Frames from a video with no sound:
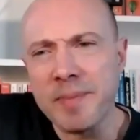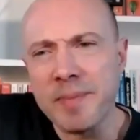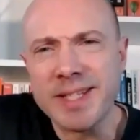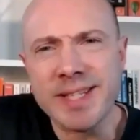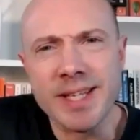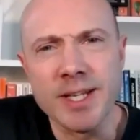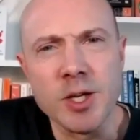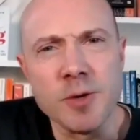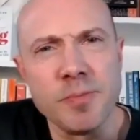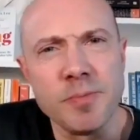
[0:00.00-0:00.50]

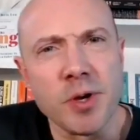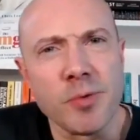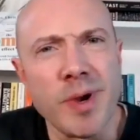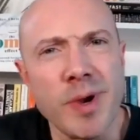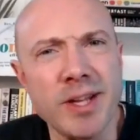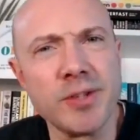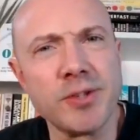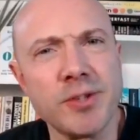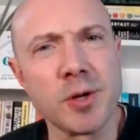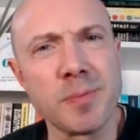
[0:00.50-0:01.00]
bits in your book
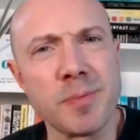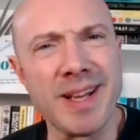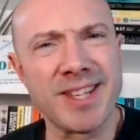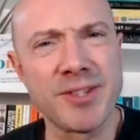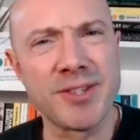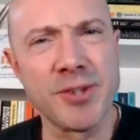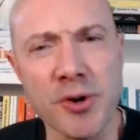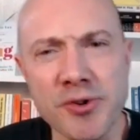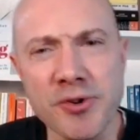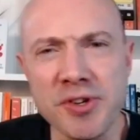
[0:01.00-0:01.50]
where you talk about
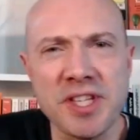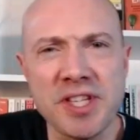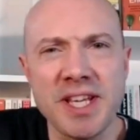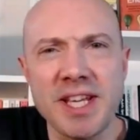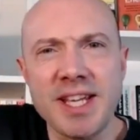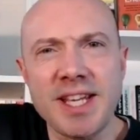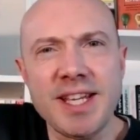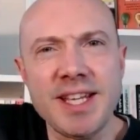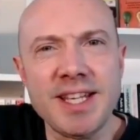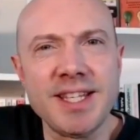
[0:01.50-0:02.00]

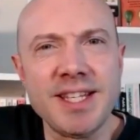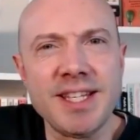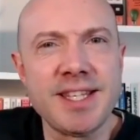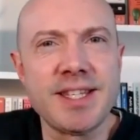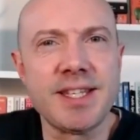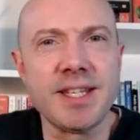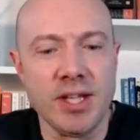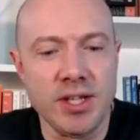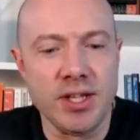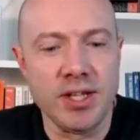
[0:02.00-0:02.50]

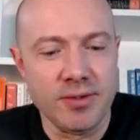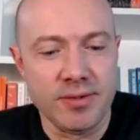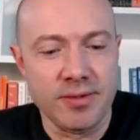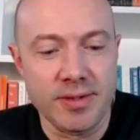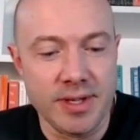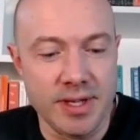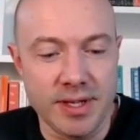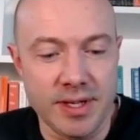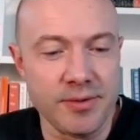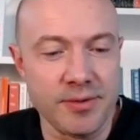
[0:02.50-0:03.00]
Socrates,
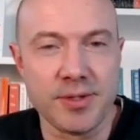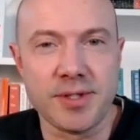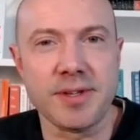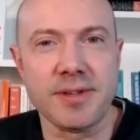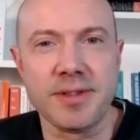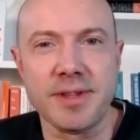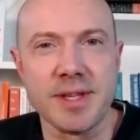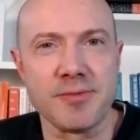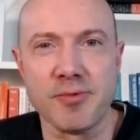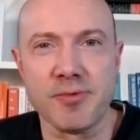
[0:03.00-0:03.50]
you
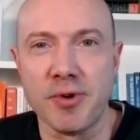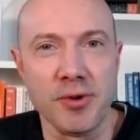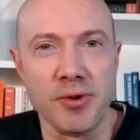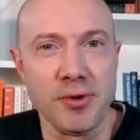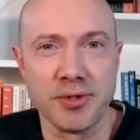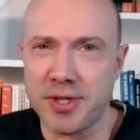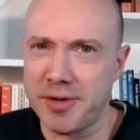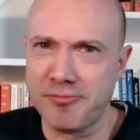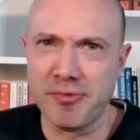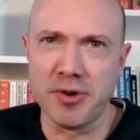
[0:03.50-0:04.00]
also there's
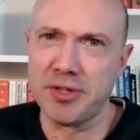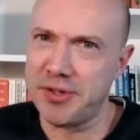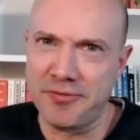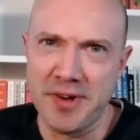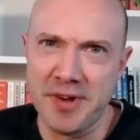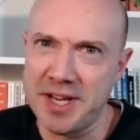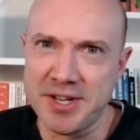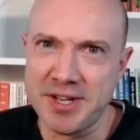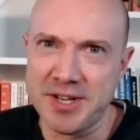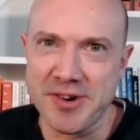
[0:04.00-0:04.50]
also Roger
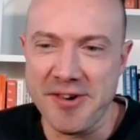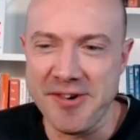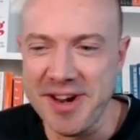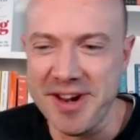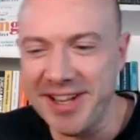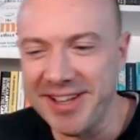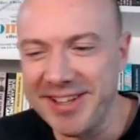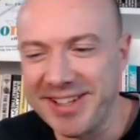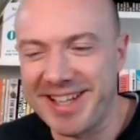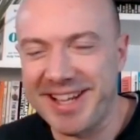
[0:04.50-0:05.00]
Federer
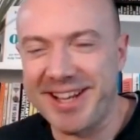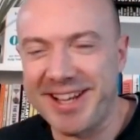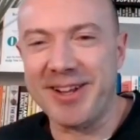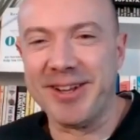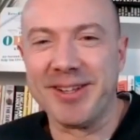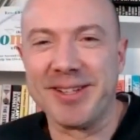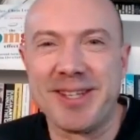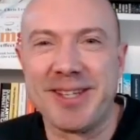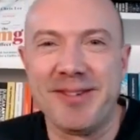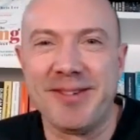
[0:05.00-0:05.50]
and
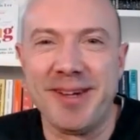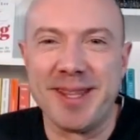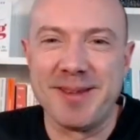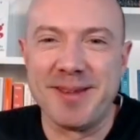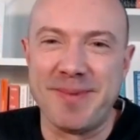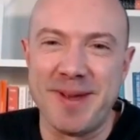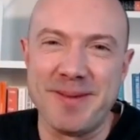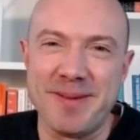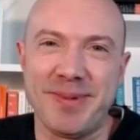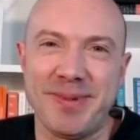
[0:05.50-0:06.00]
lots of
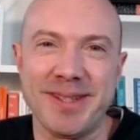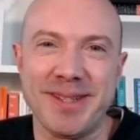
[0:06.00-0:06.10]
other people.